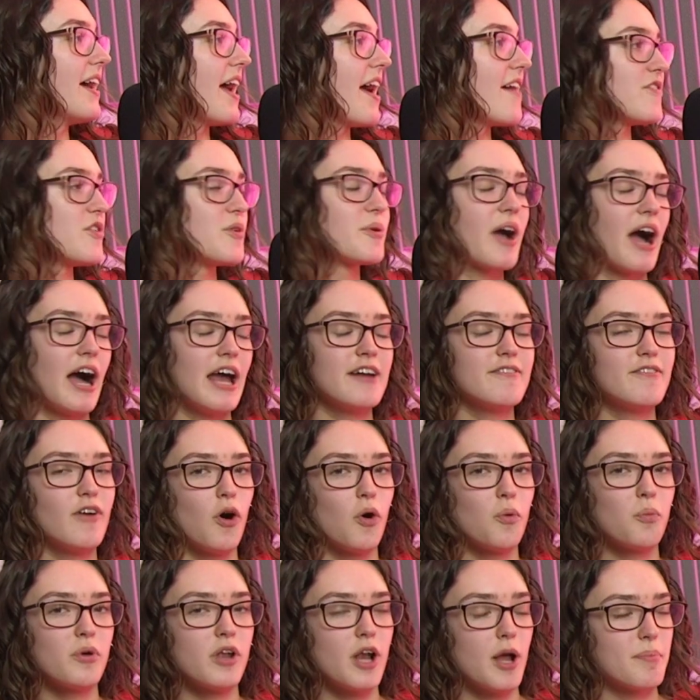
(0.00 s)
If you kind of
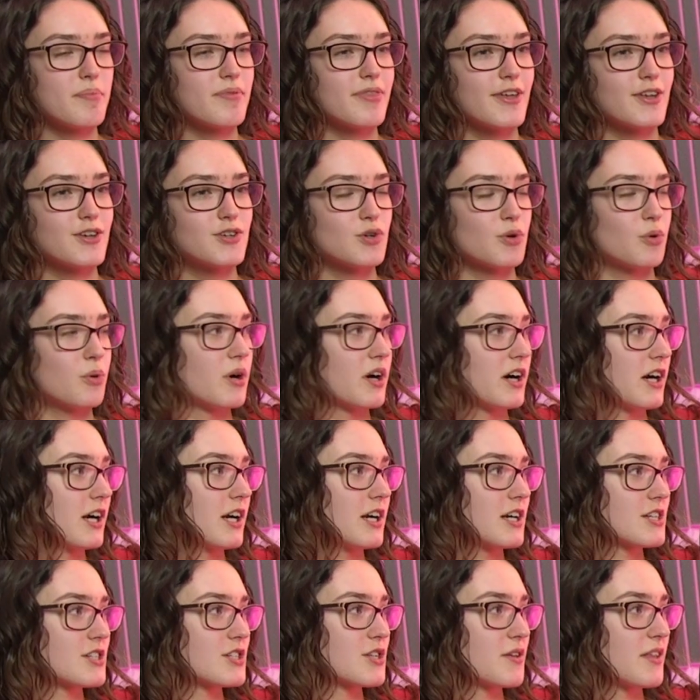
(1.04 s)
open up the
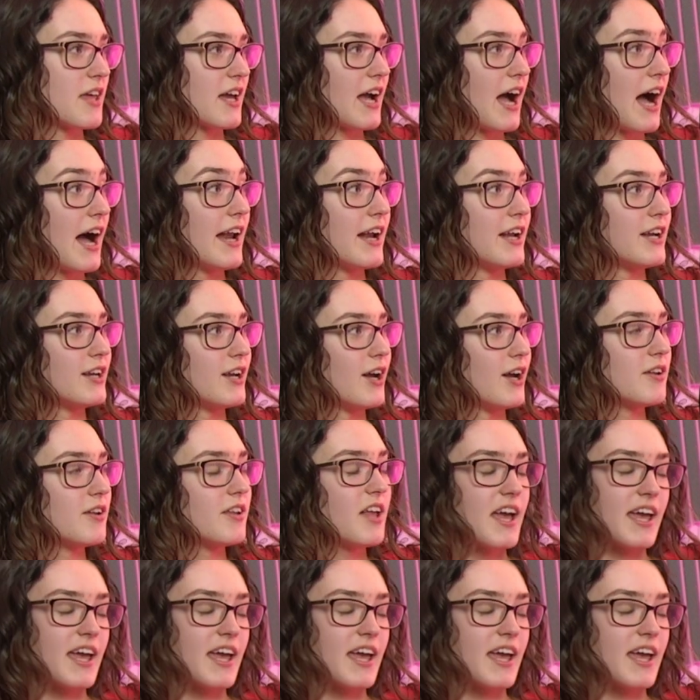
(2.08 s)
door so they kind of know,